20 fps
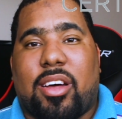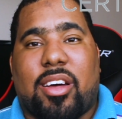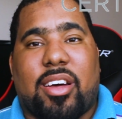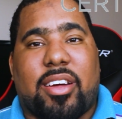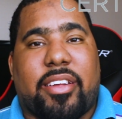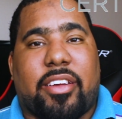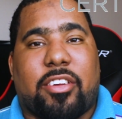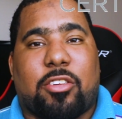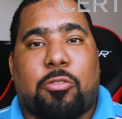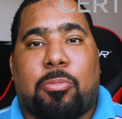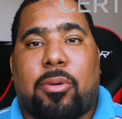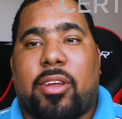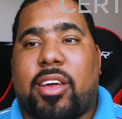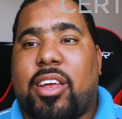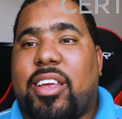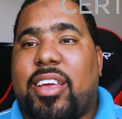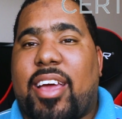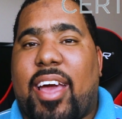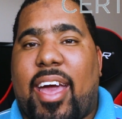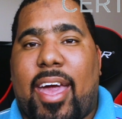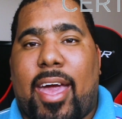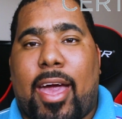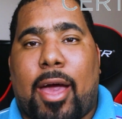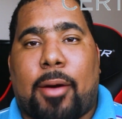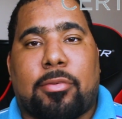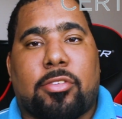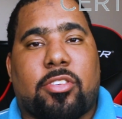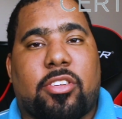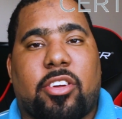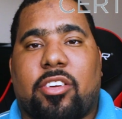There's plenty of
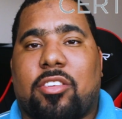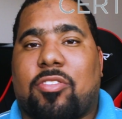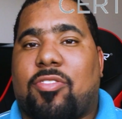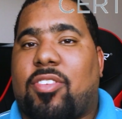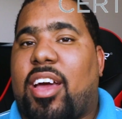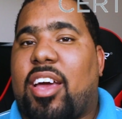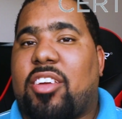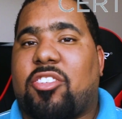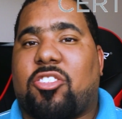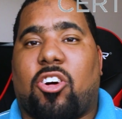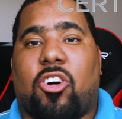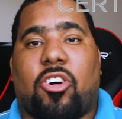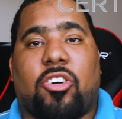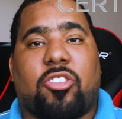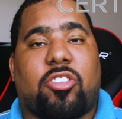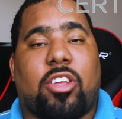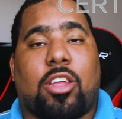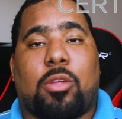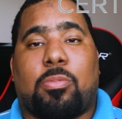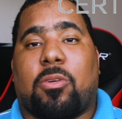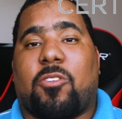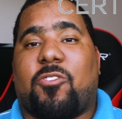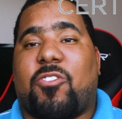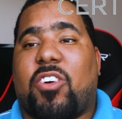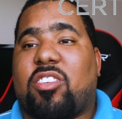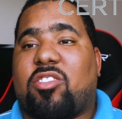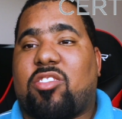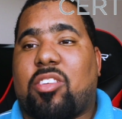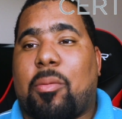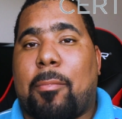apps. There's flashcards. There's
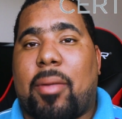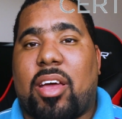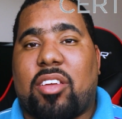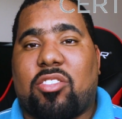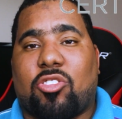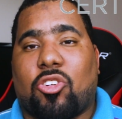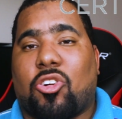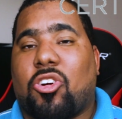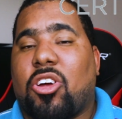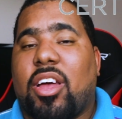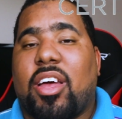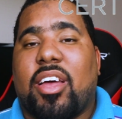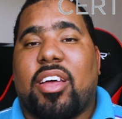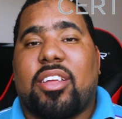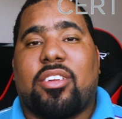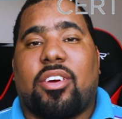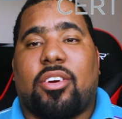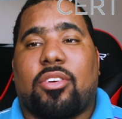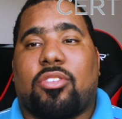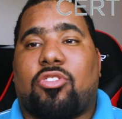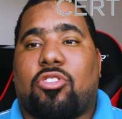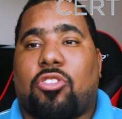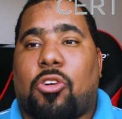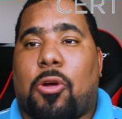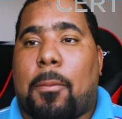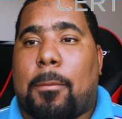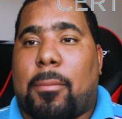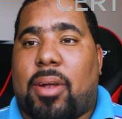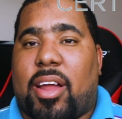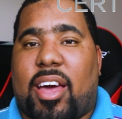Professor Messer. There's
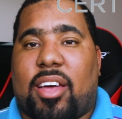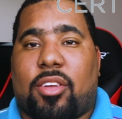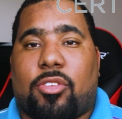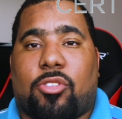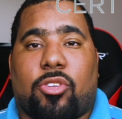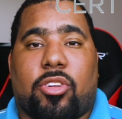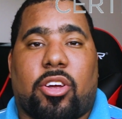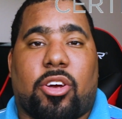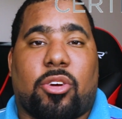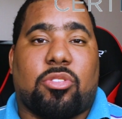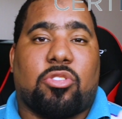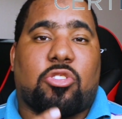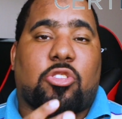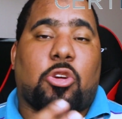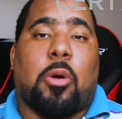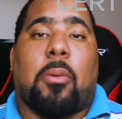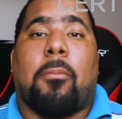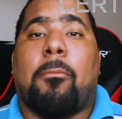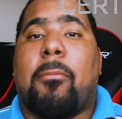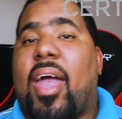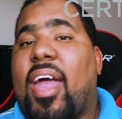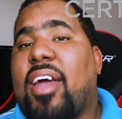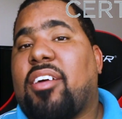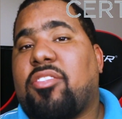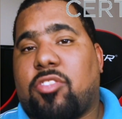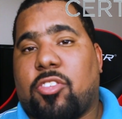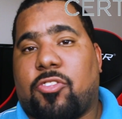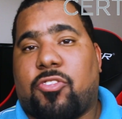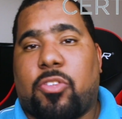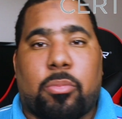Cert Blaster. There's Cert
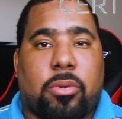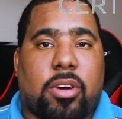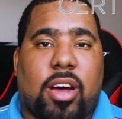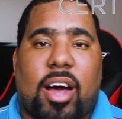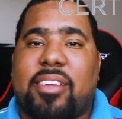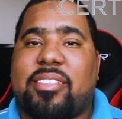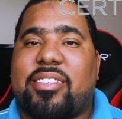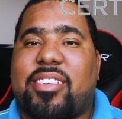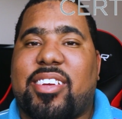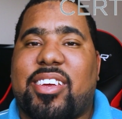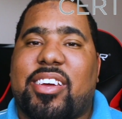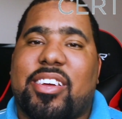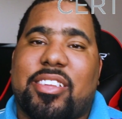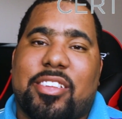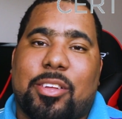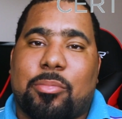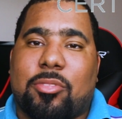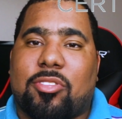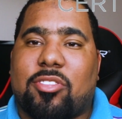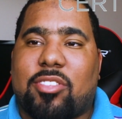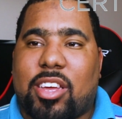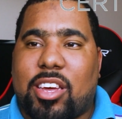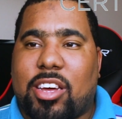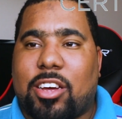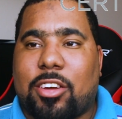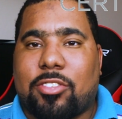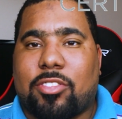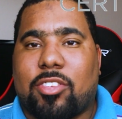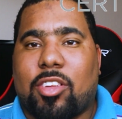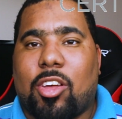Master from CompTIA
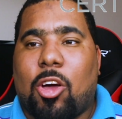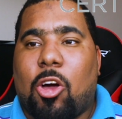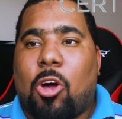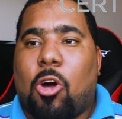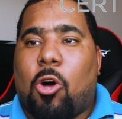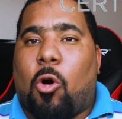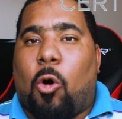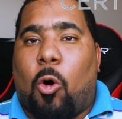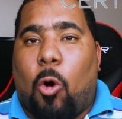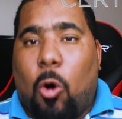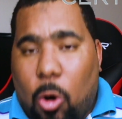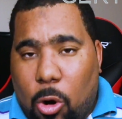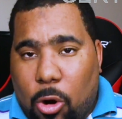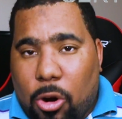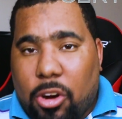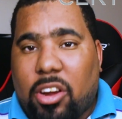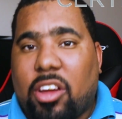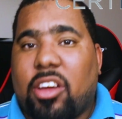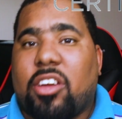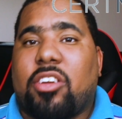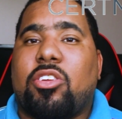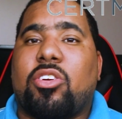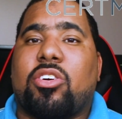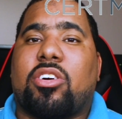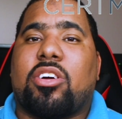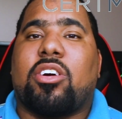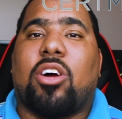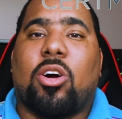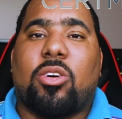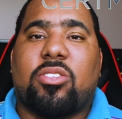themselves. Or you
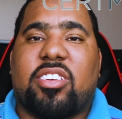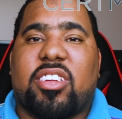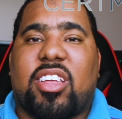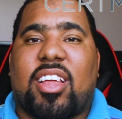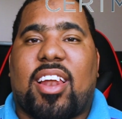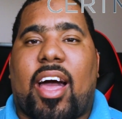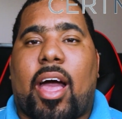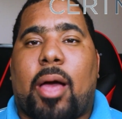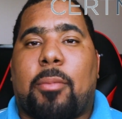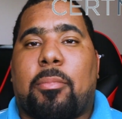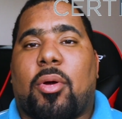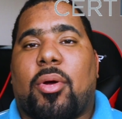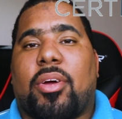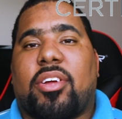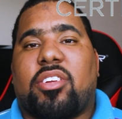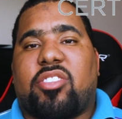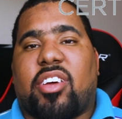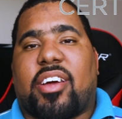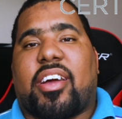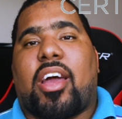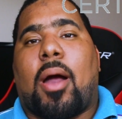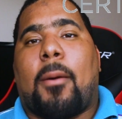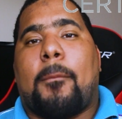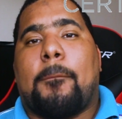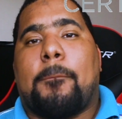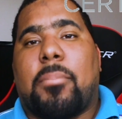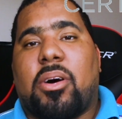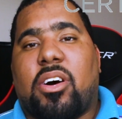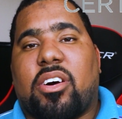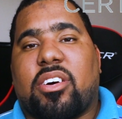can go to the library, check
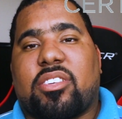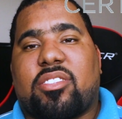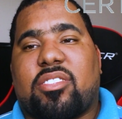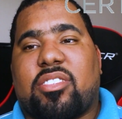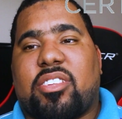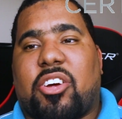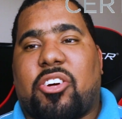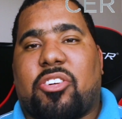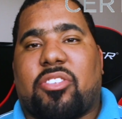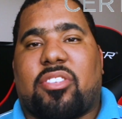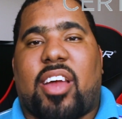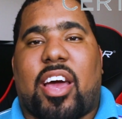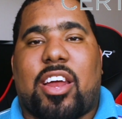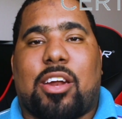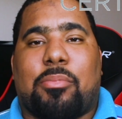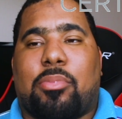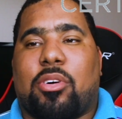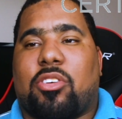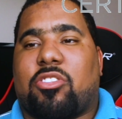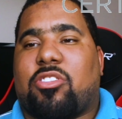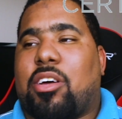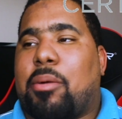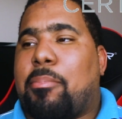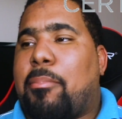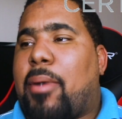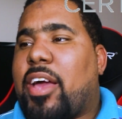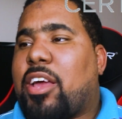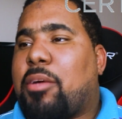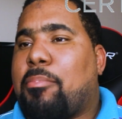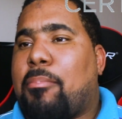out books. There's a lot of books.
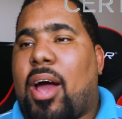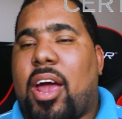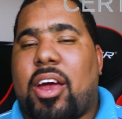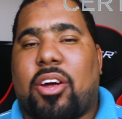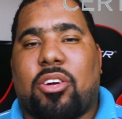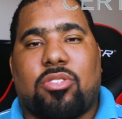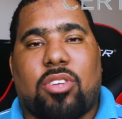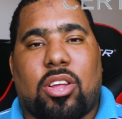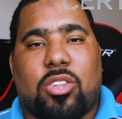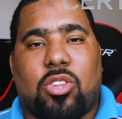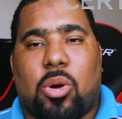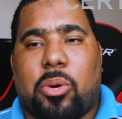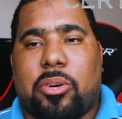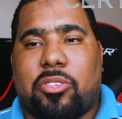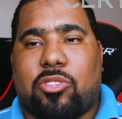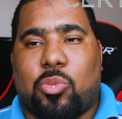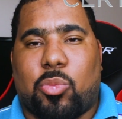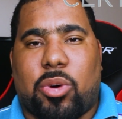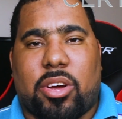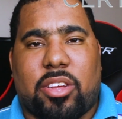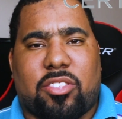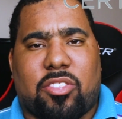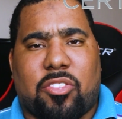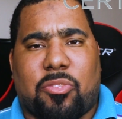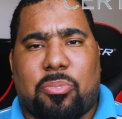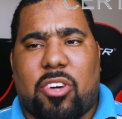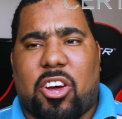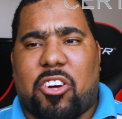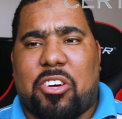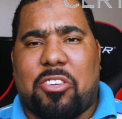Mike Myers, I know, is one. It's a
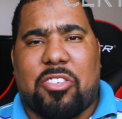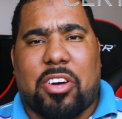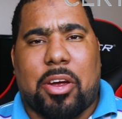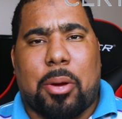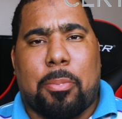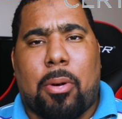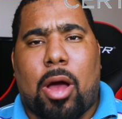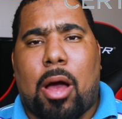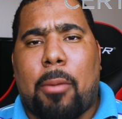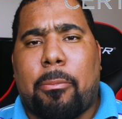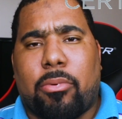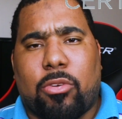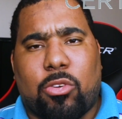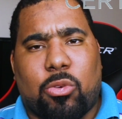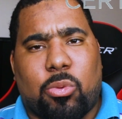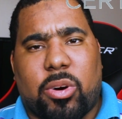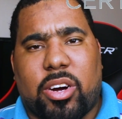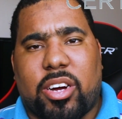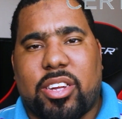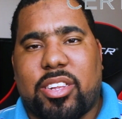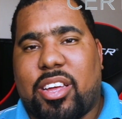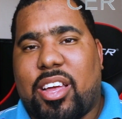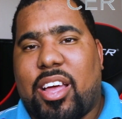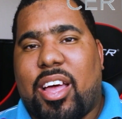very, very popular one